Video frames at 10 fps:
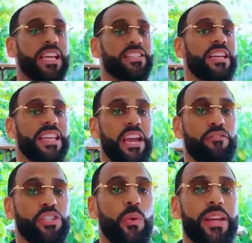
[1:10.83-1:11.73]
isn't a
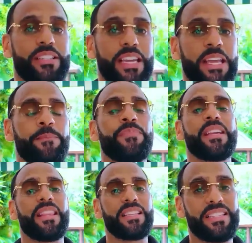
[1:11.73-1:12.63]
get-rich-quick scheme.
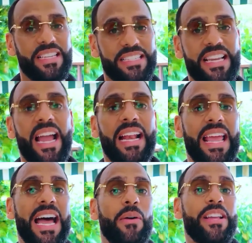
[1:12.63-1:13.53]
This is exactly
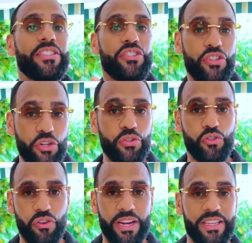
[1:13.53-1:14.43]
how institutional
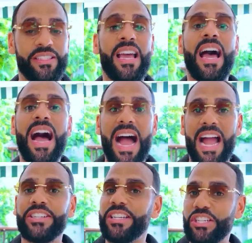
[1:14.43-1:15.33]
traders
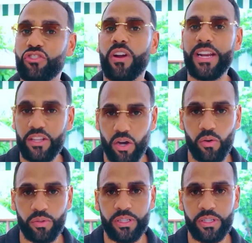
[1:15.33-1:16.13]
actually trade gold.